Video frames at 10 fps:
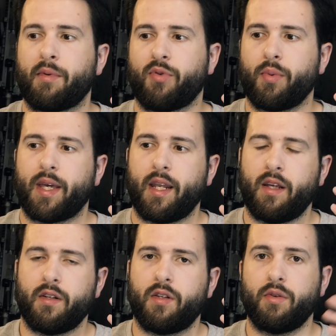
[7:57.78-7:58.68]
before we get
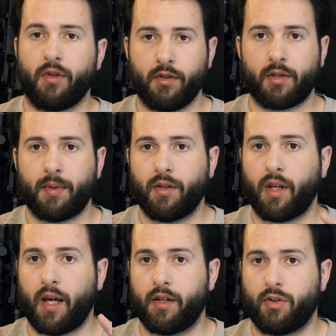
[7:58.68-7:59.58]
into
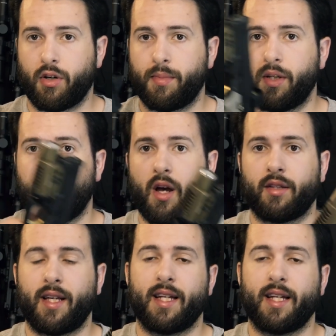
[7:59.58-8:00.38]
usability and durability on the